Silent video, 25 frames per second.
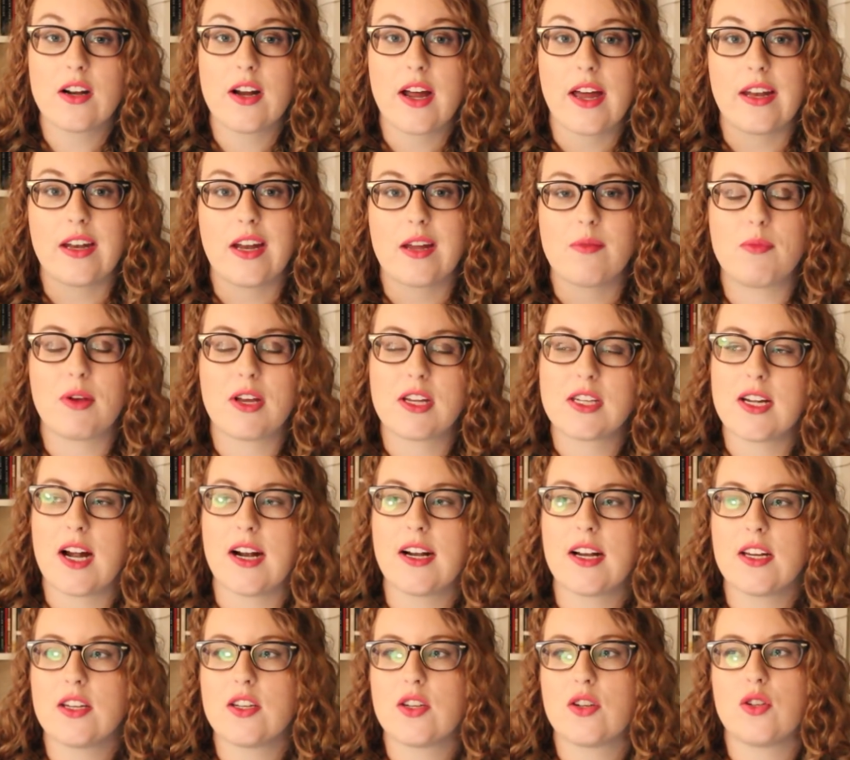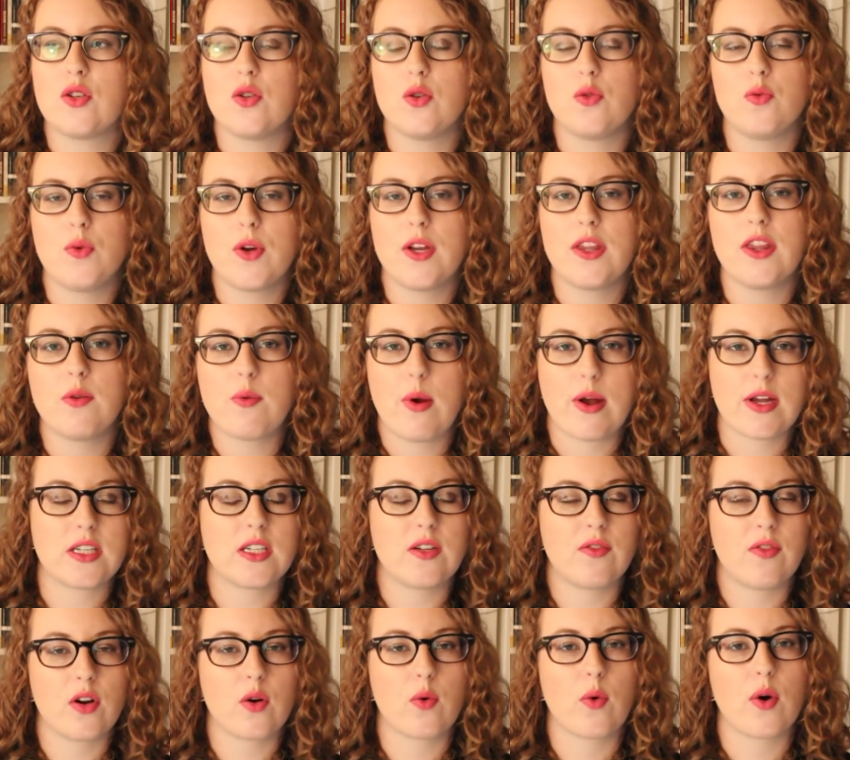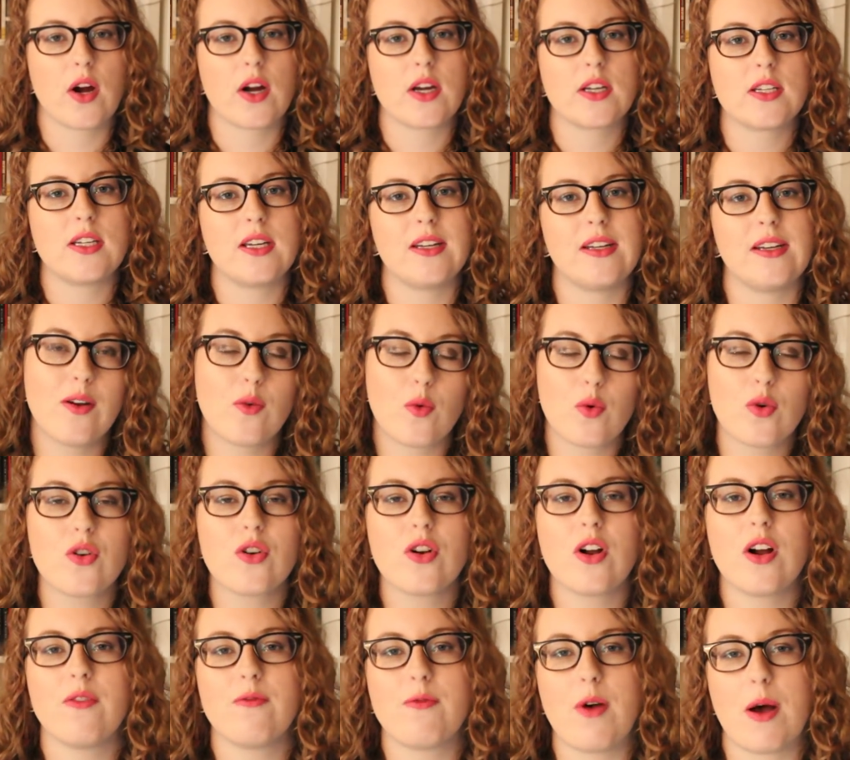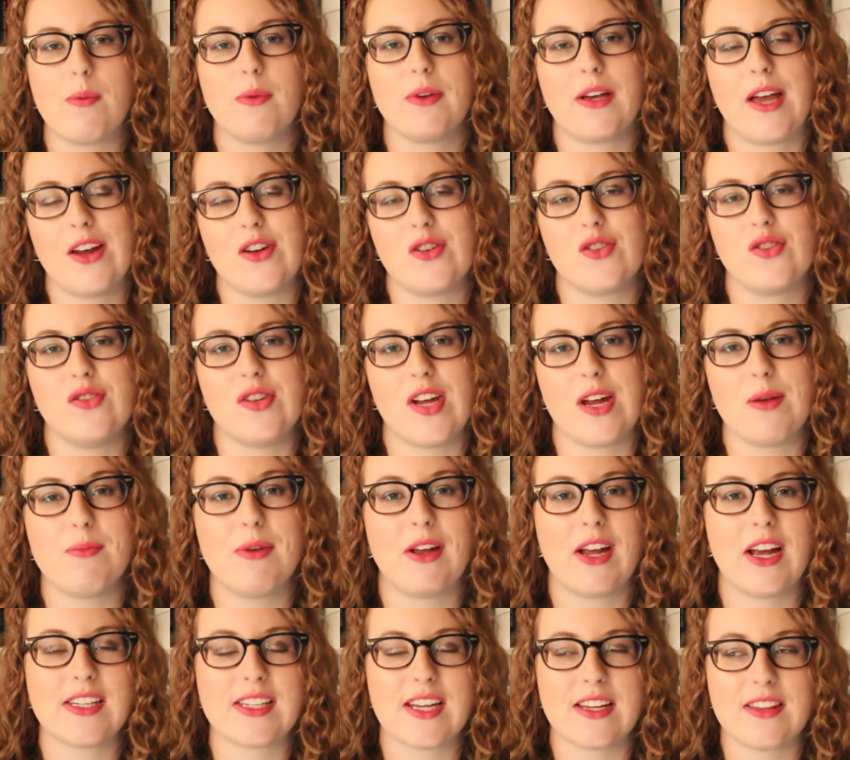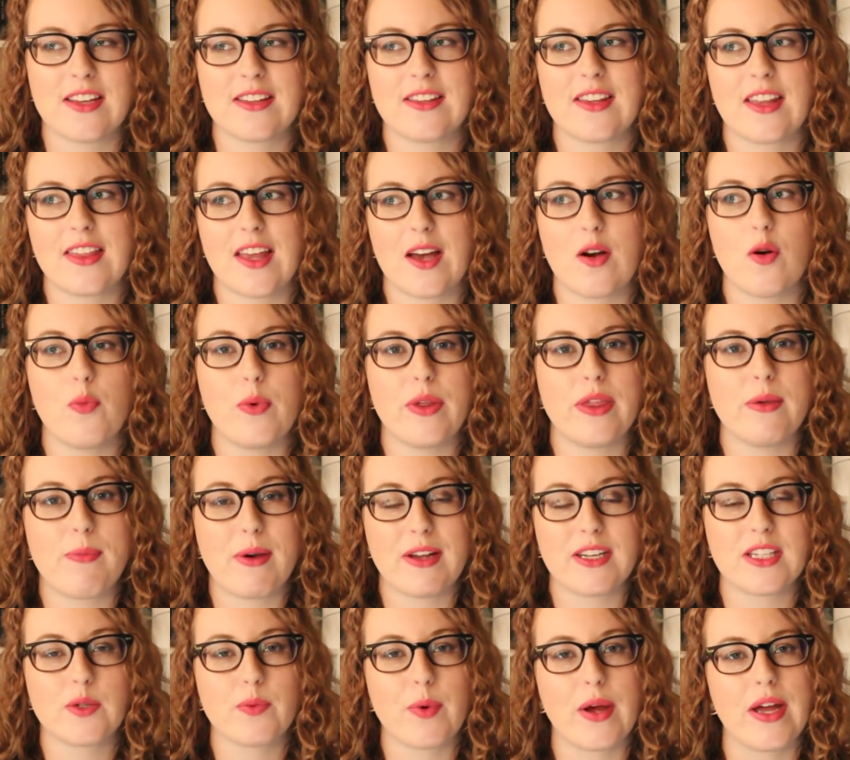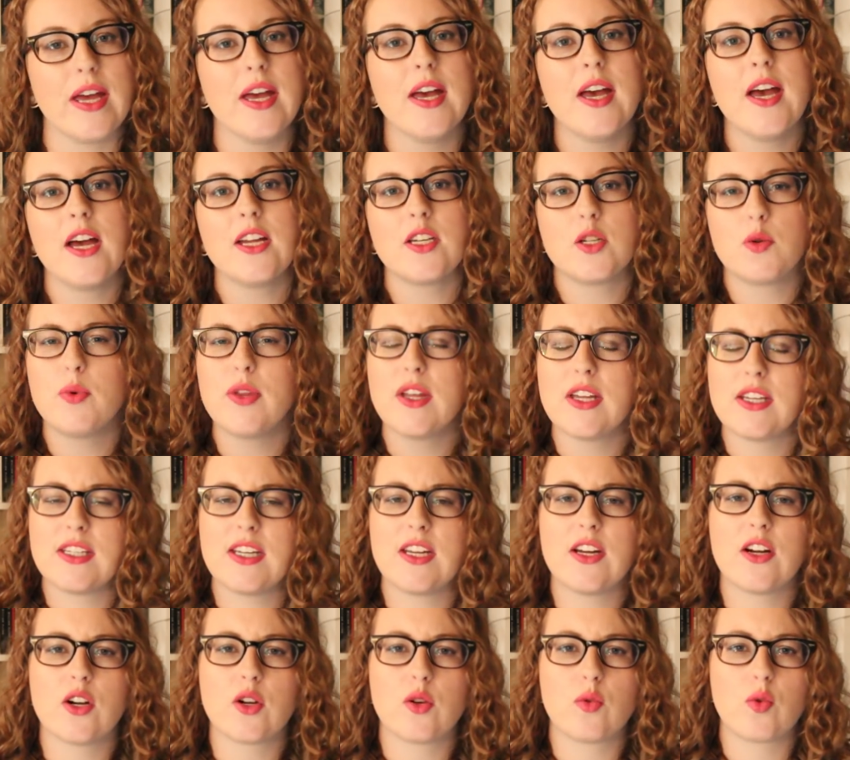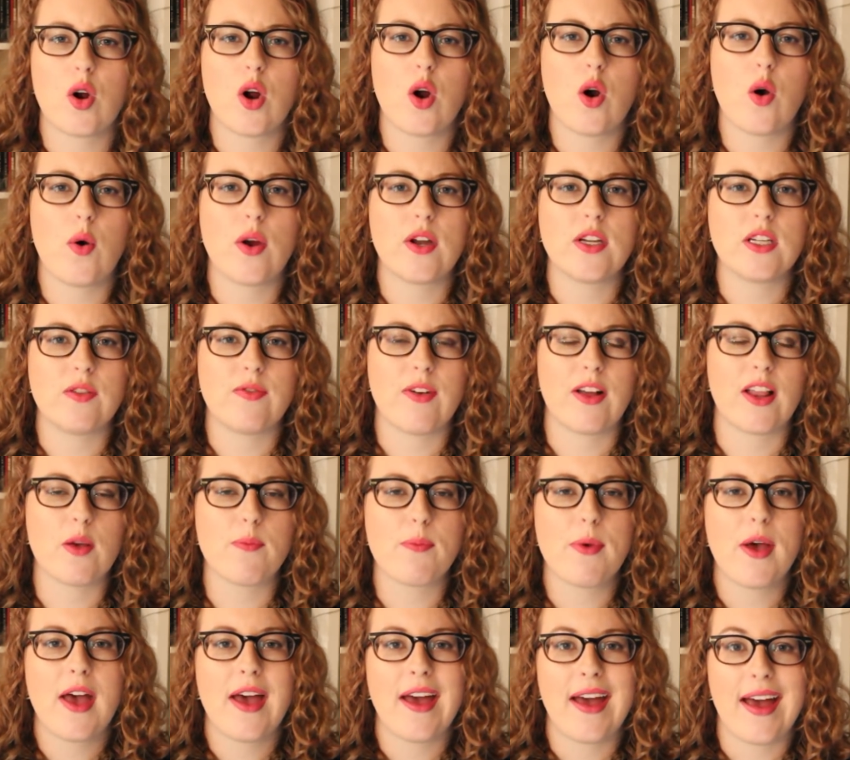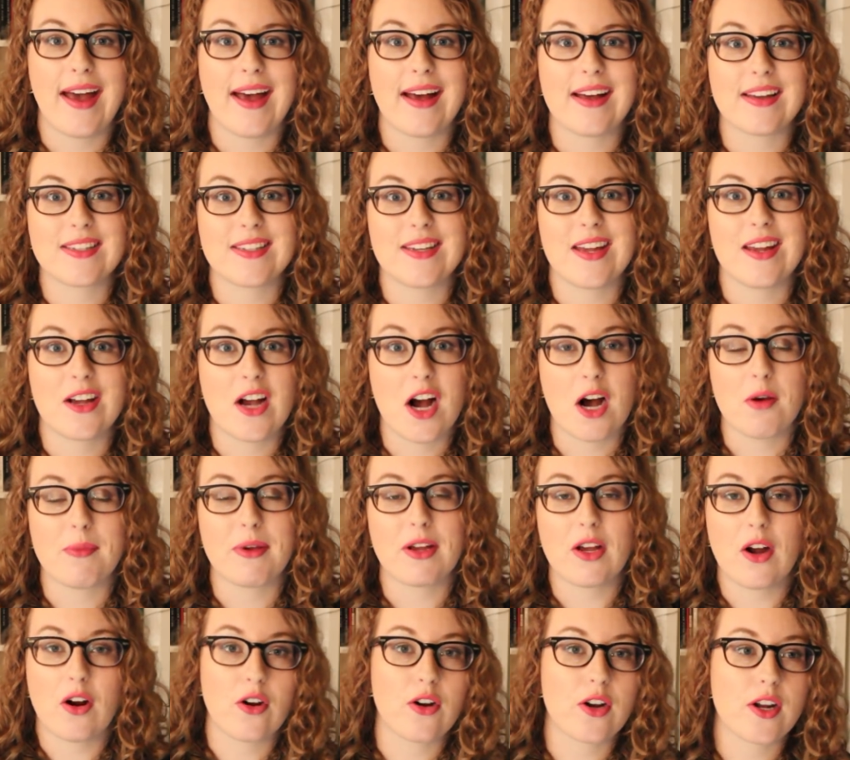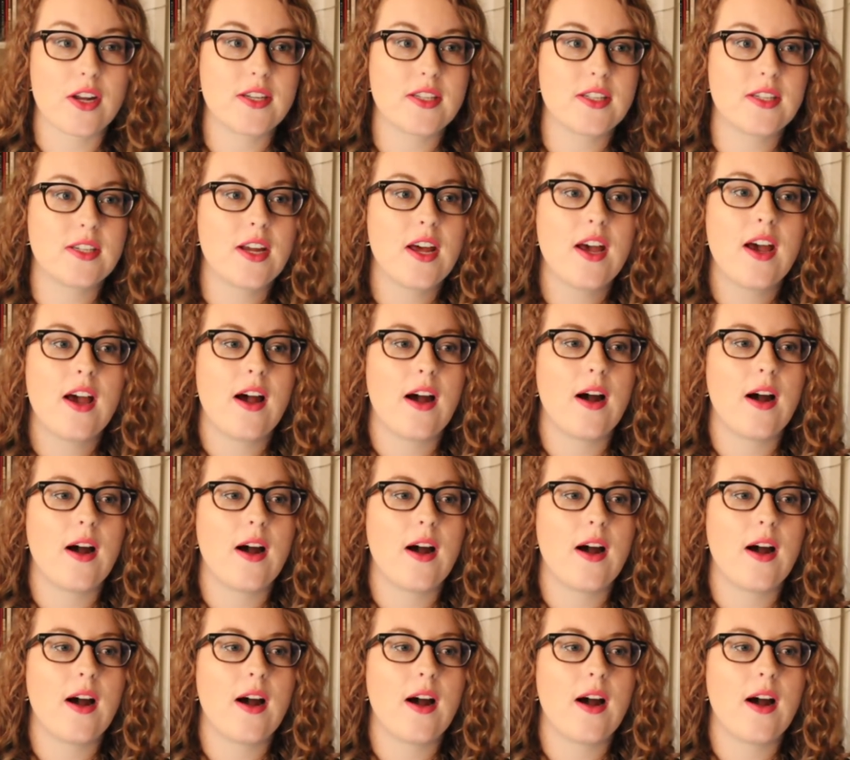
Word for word: and I'm excited to read the rest of her works in order of publication date because I think that that will be the best way to really see her grow and develop as a comic artist.